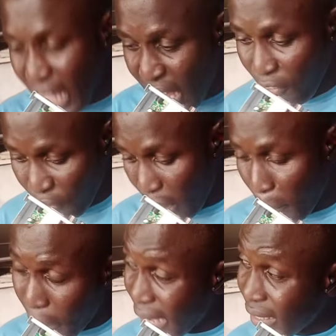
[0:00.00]
If you are
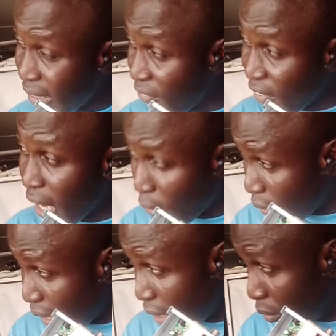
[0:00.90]
buying DVR
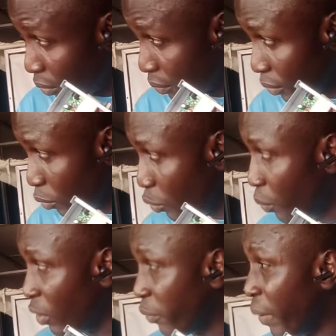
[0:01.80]
now, you
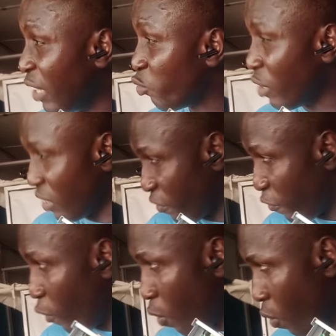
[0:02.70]
must buy
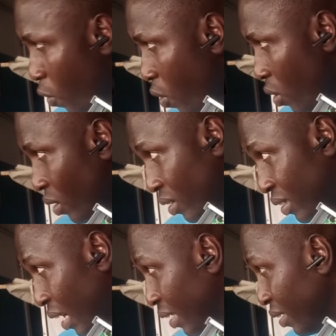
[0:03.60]
24
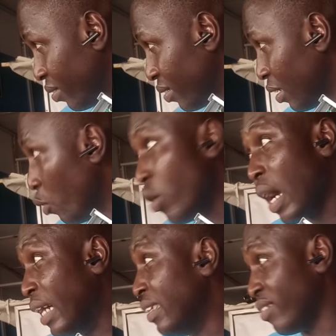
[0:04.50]
channels. You
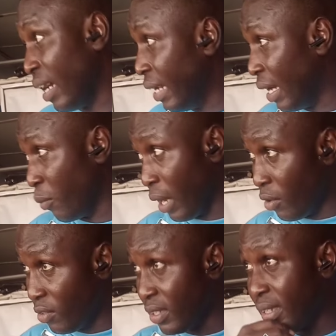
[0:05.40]
can decide that you are
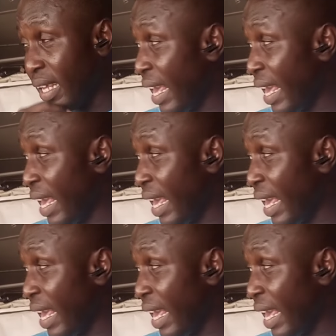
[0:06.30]
using